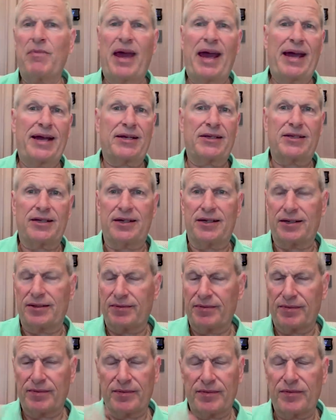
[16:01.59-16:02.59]
back
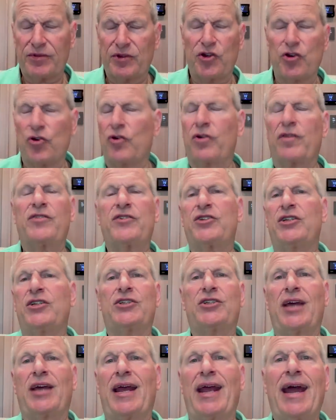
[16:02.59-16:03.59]
to the
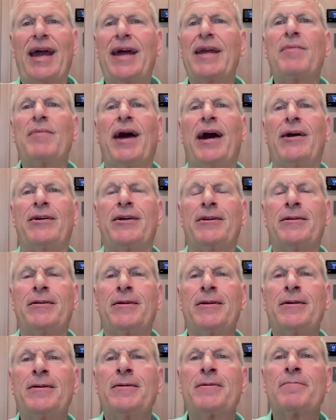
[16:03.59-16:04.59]
nervousness I had about it,
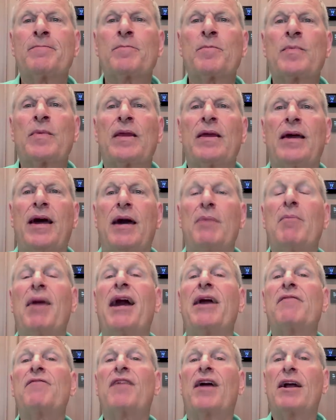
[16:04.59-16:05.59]
uh,
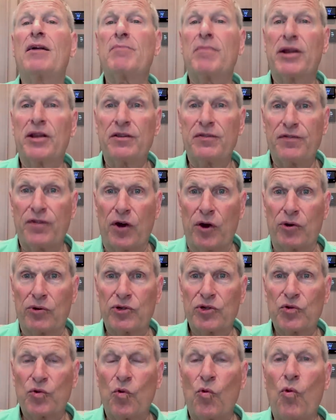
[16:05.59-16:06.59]
my environmental
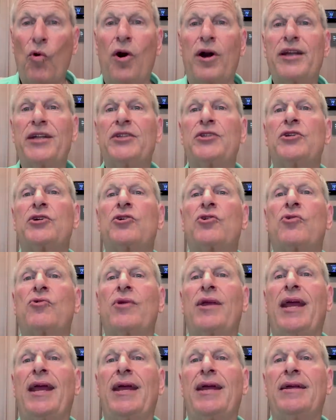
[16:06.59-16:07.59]
folks wanted to
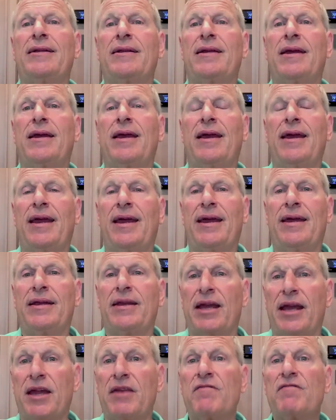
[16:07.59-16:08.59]
create
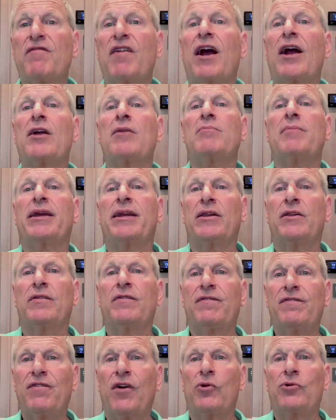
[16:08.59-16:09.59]
an environmental
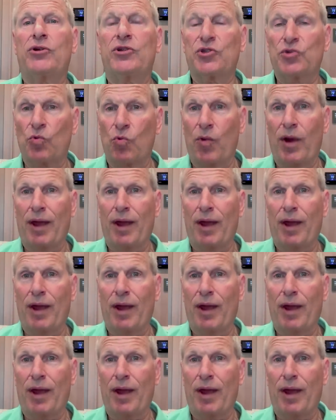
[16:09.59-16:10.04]
focused